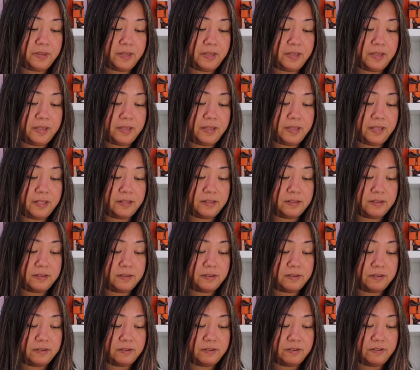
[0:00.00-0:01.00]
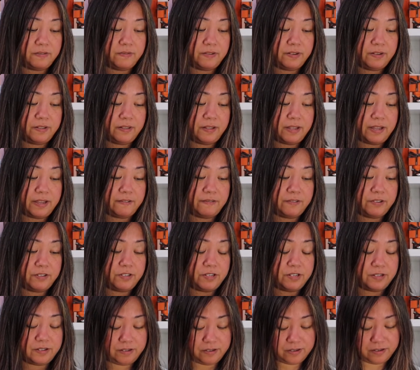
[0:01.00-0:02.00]
in different
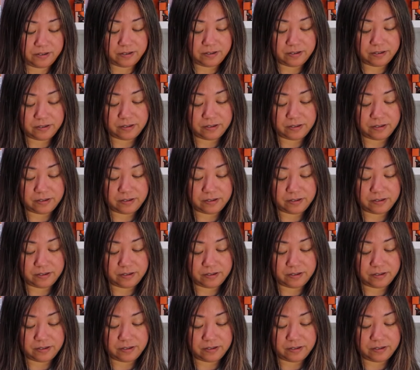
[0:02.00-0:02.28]
languages.